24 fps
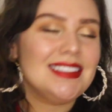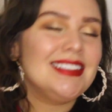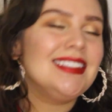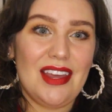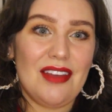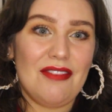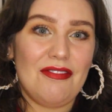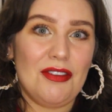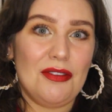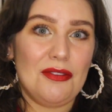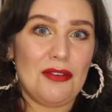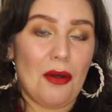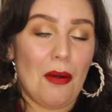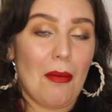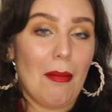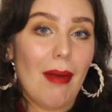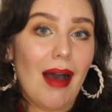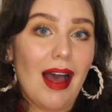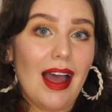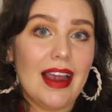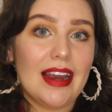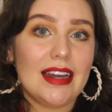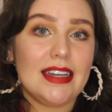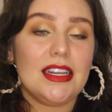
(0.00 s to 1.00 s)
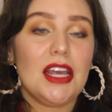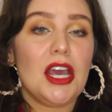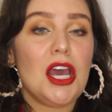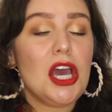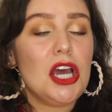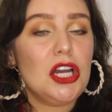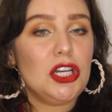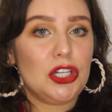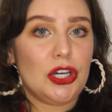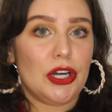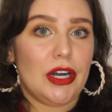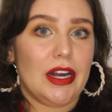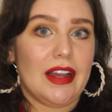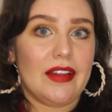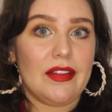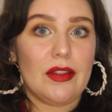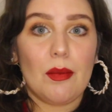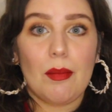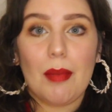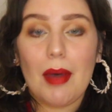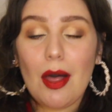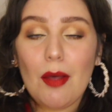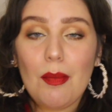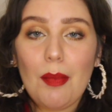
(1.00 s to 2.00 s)
If you don't mind turning on the
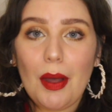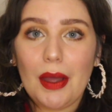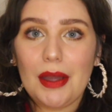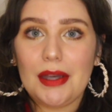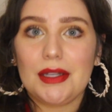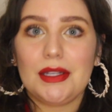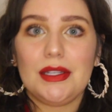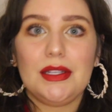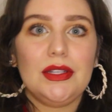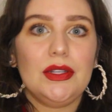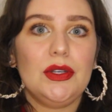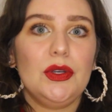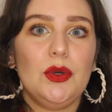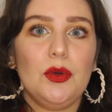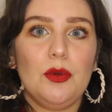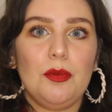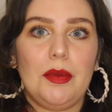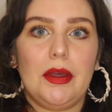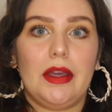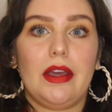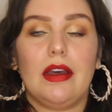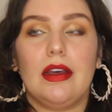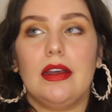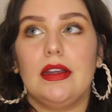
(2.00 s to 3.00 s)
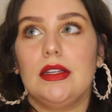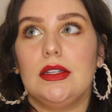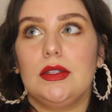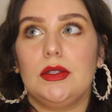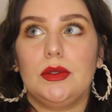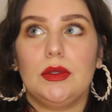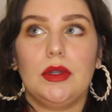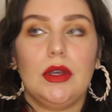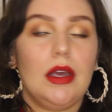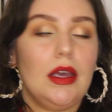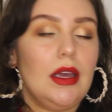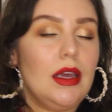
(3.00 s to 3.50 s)
bell button too, because